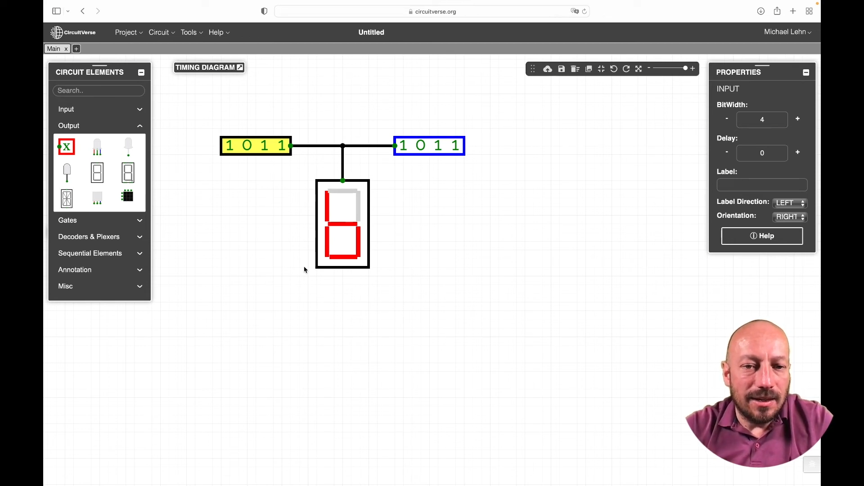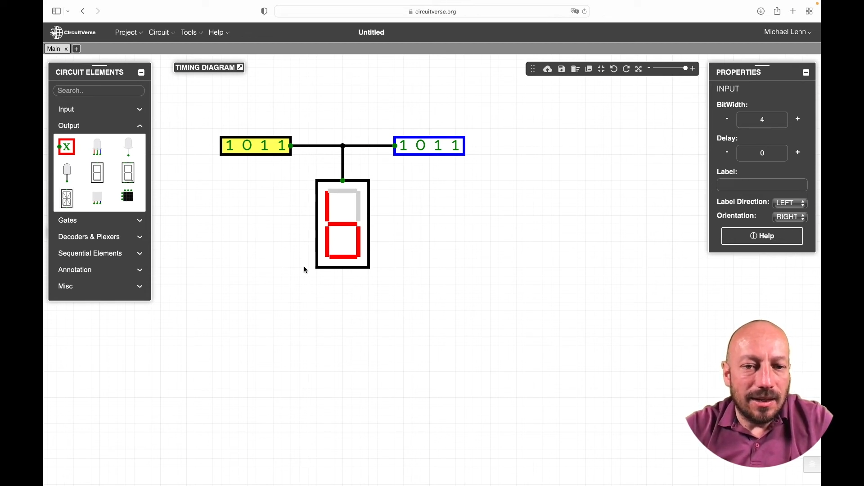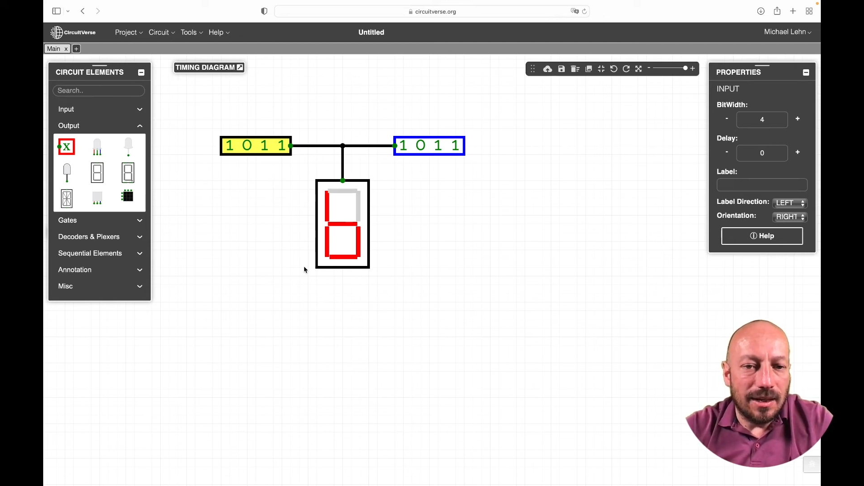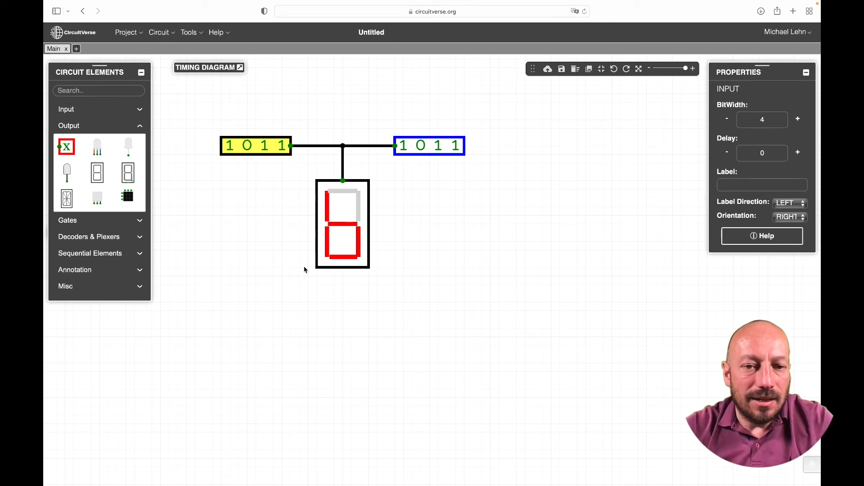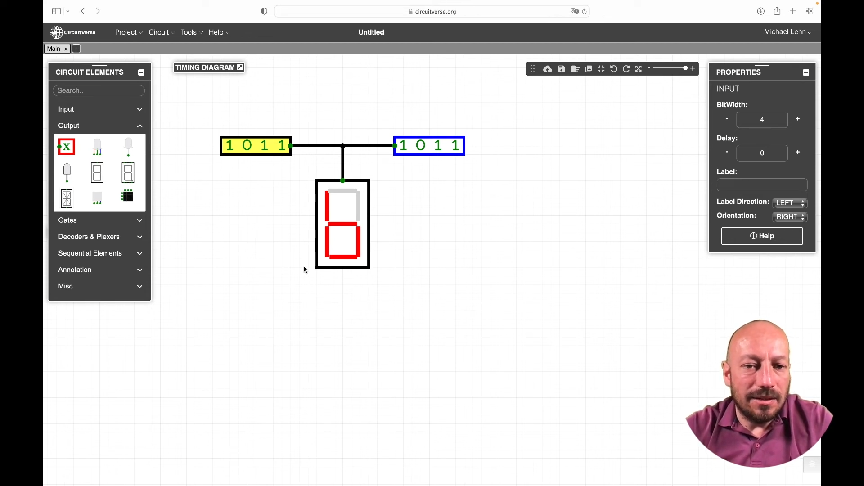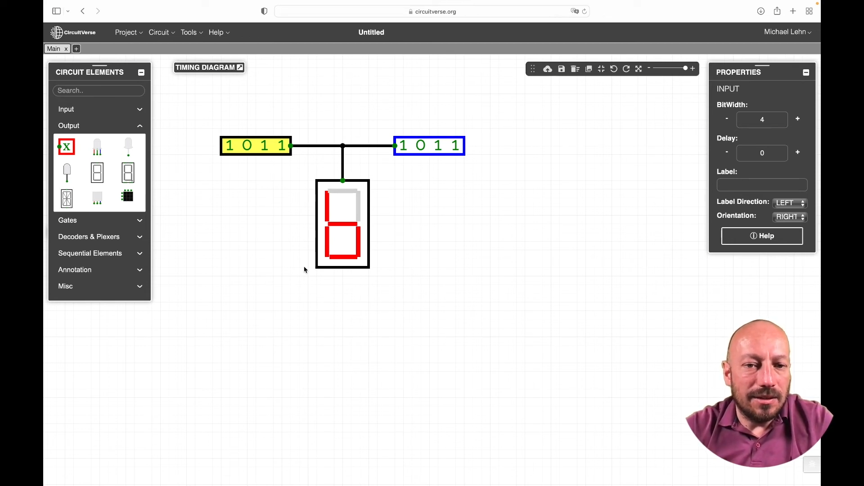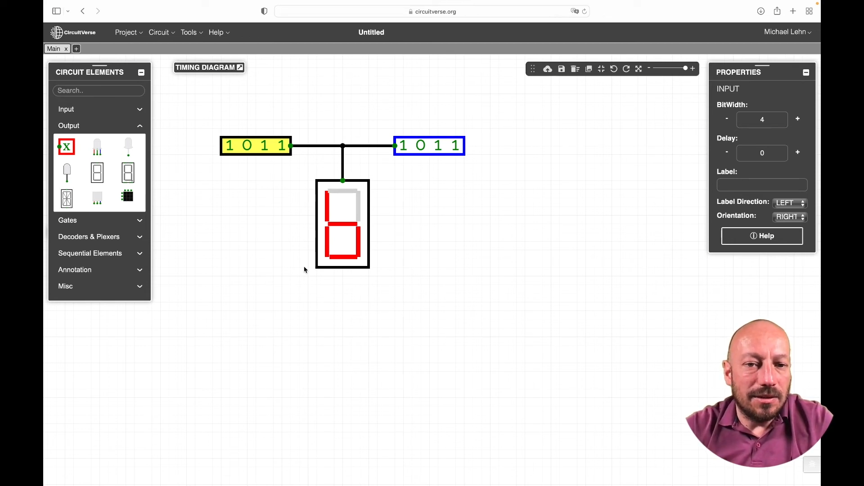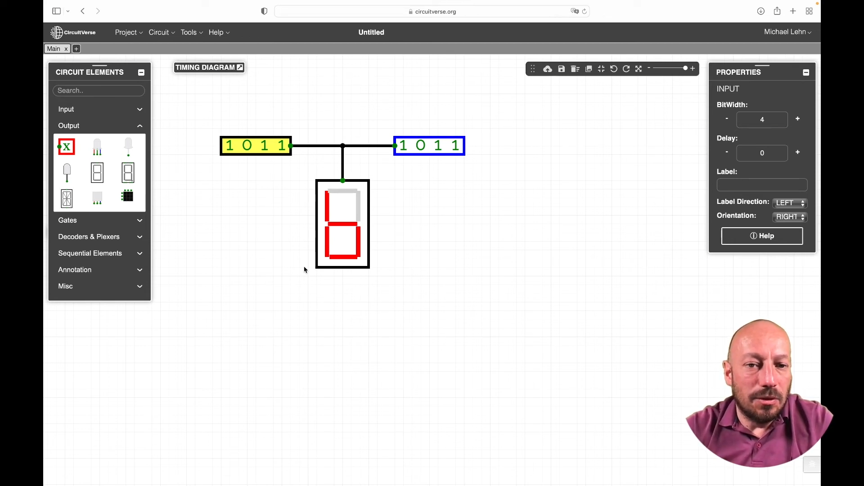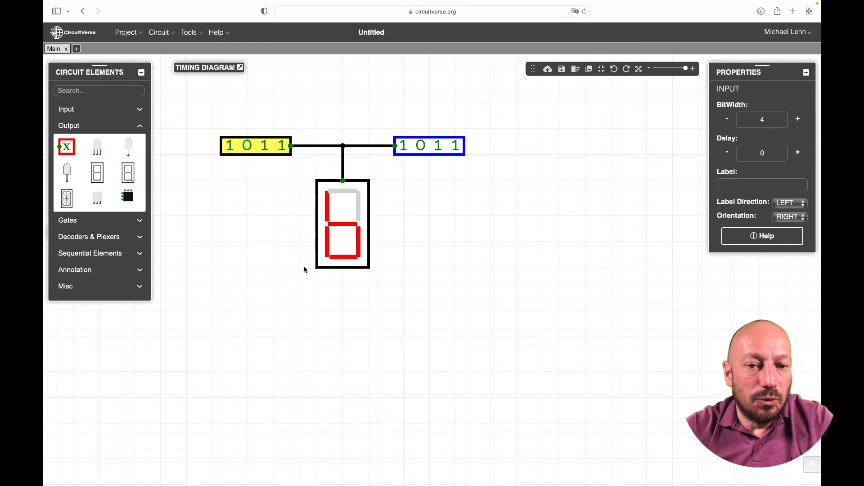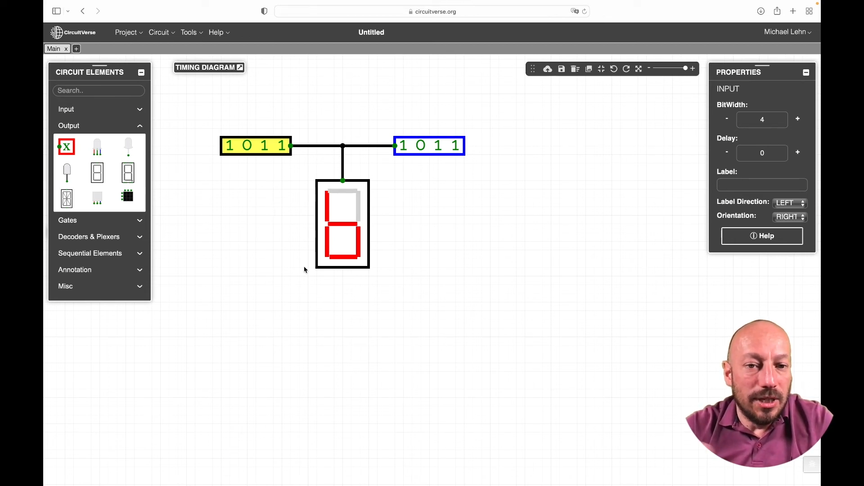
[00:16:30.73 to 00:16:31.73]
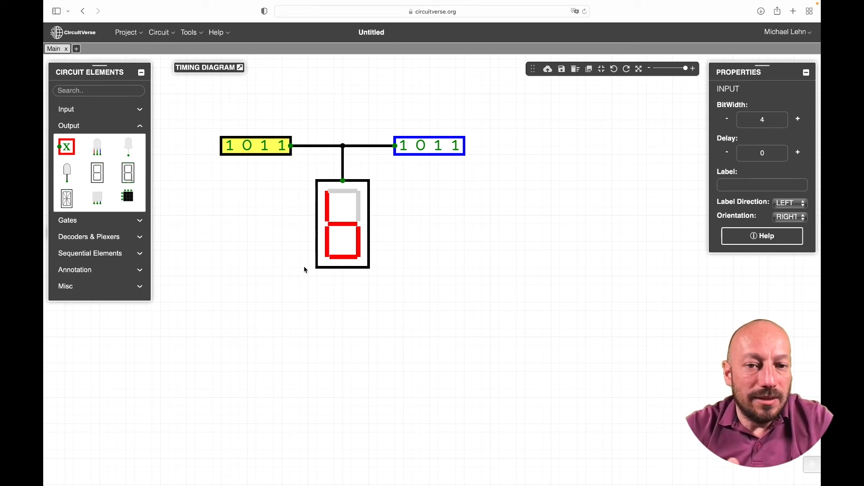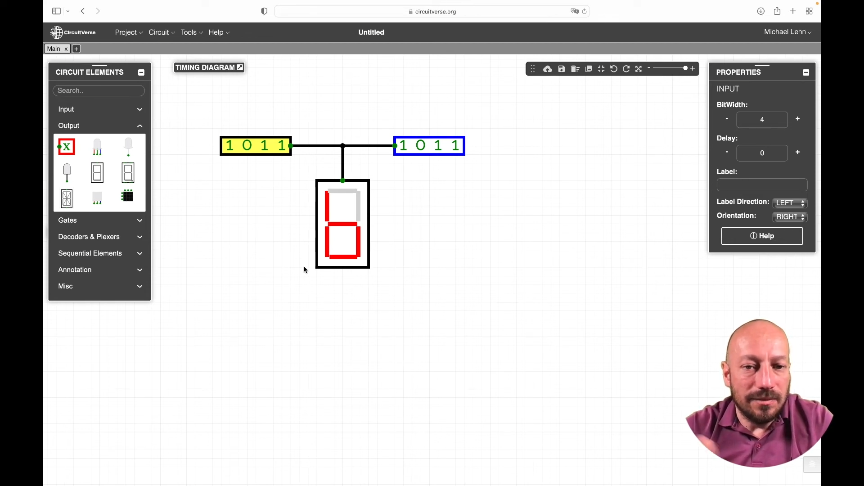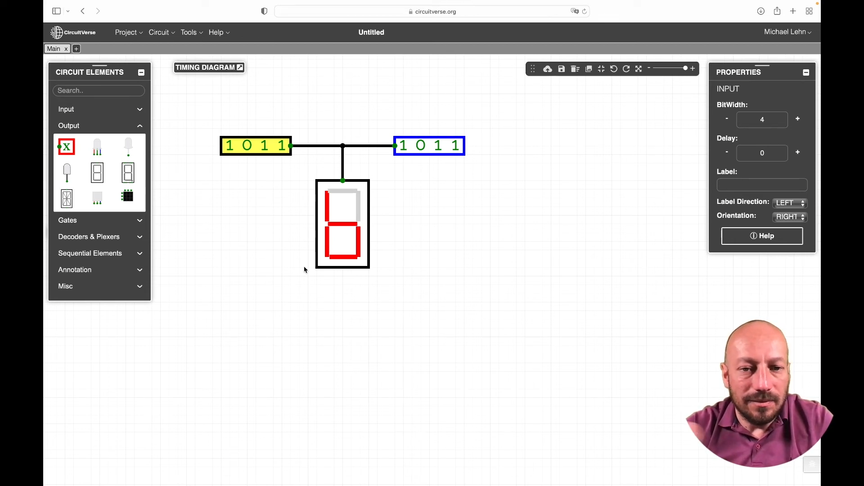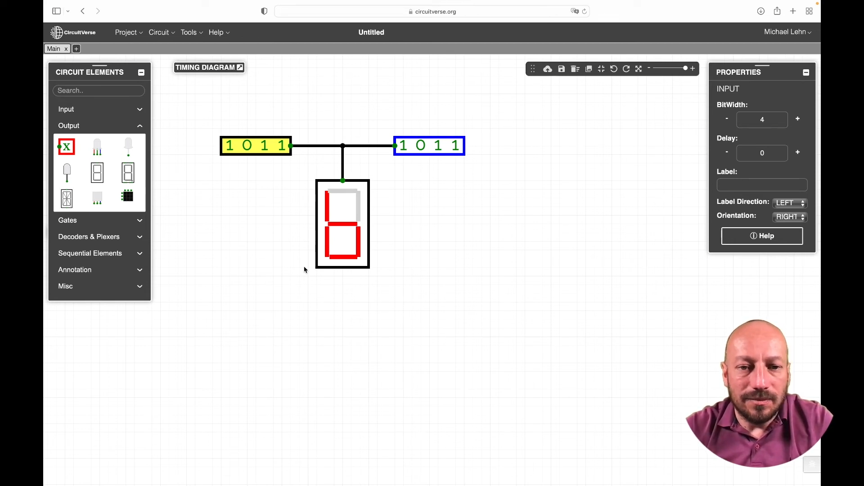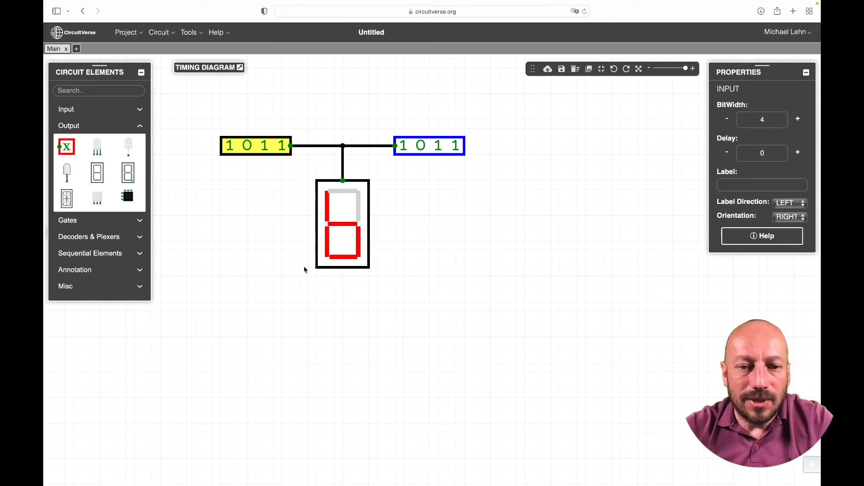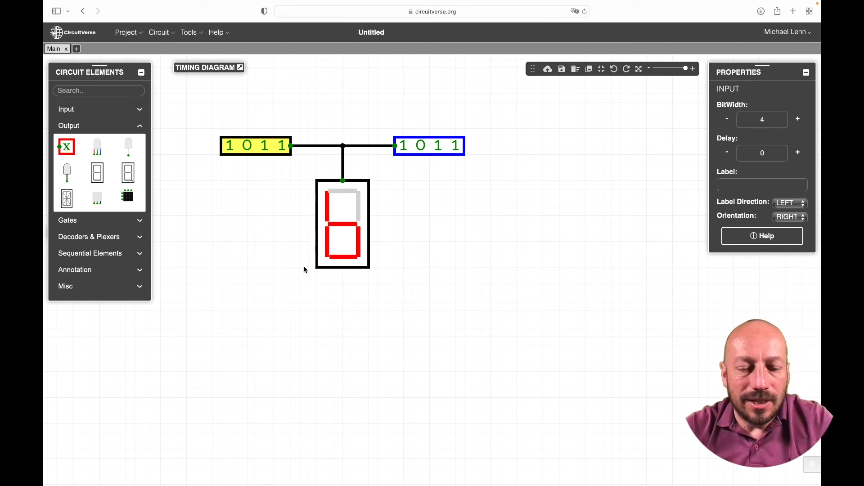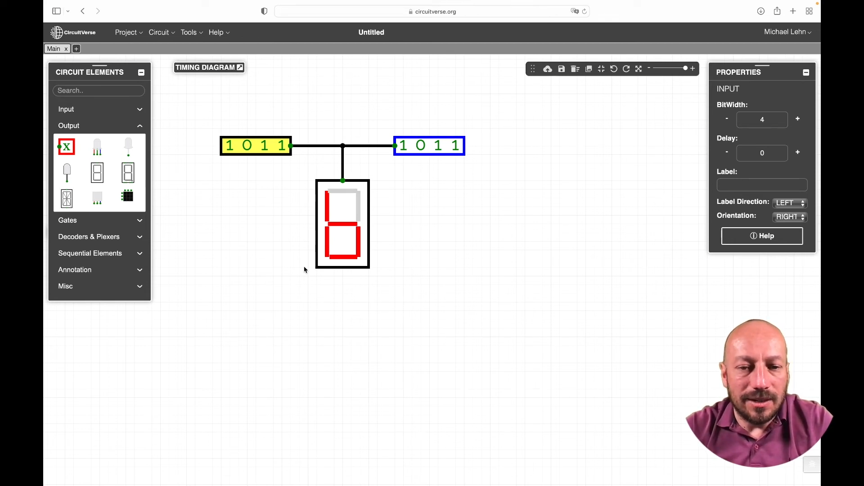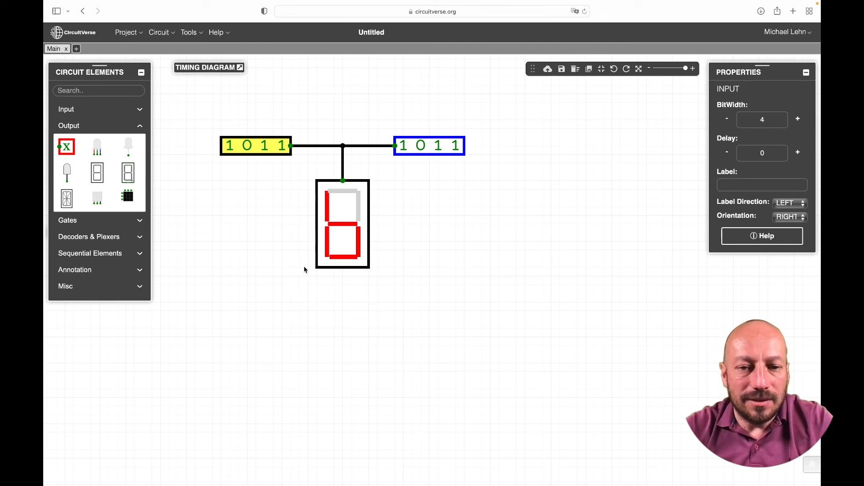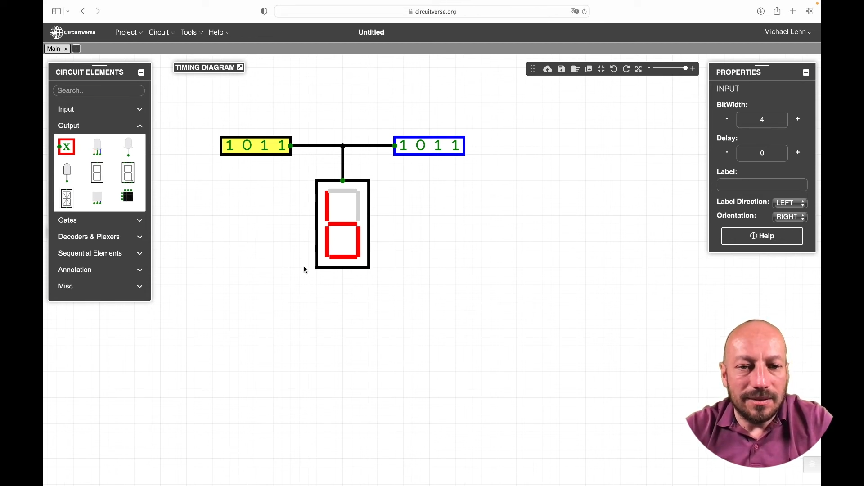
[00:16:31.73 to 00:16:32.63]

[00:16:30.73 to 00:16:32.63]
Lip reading: and the reason why